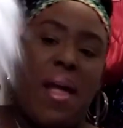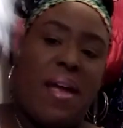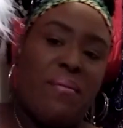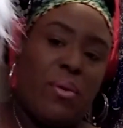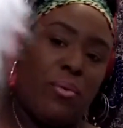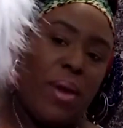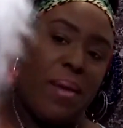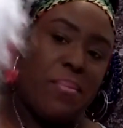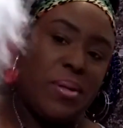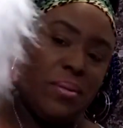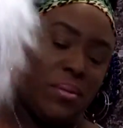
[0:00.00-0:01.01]
I have a gray
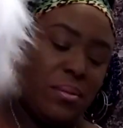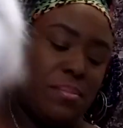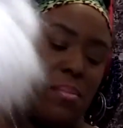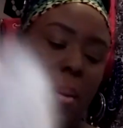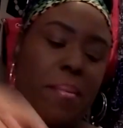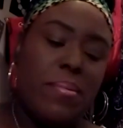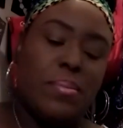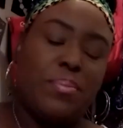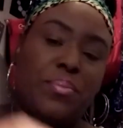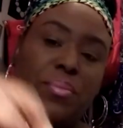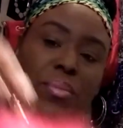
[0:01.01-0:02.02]
one.
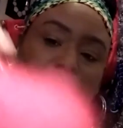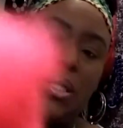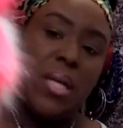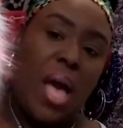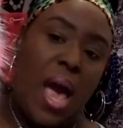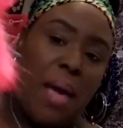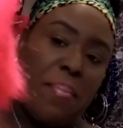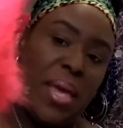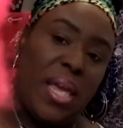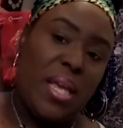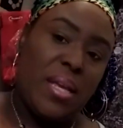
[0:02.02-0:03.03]
Hot
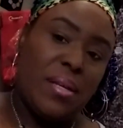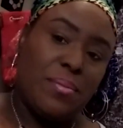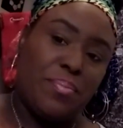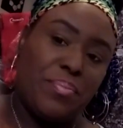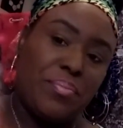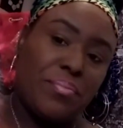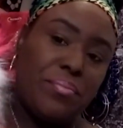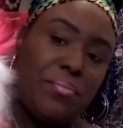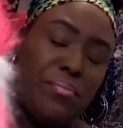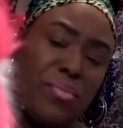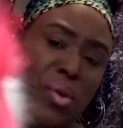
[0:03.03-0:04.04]
pink,
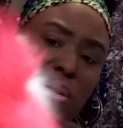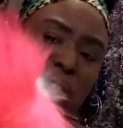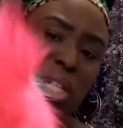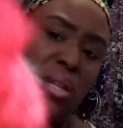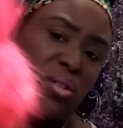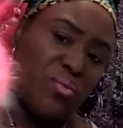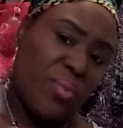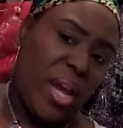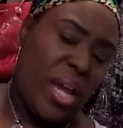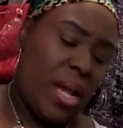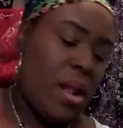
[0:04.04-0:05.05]
which it looks
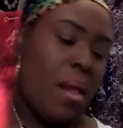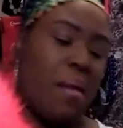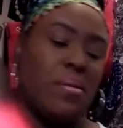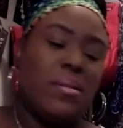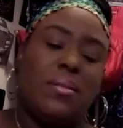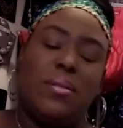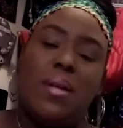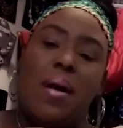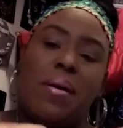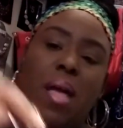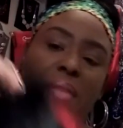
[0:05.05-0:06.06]
red.
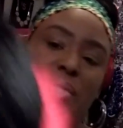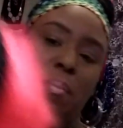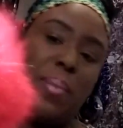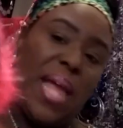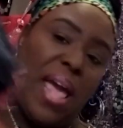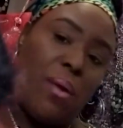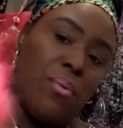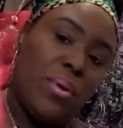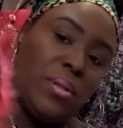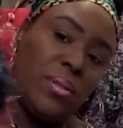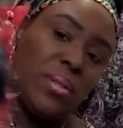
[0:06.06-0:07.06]
The black
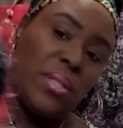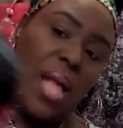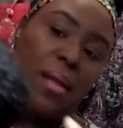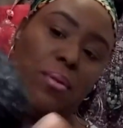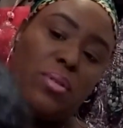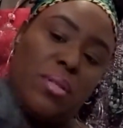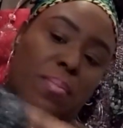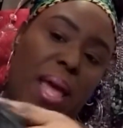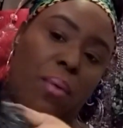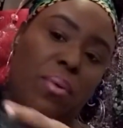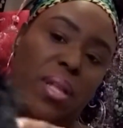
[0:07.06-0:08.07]
one. I used the
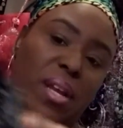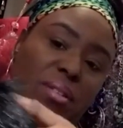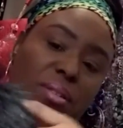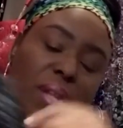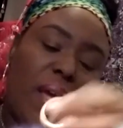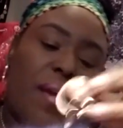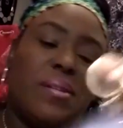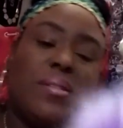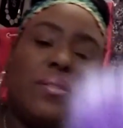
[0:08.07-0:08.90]
black one yesterday.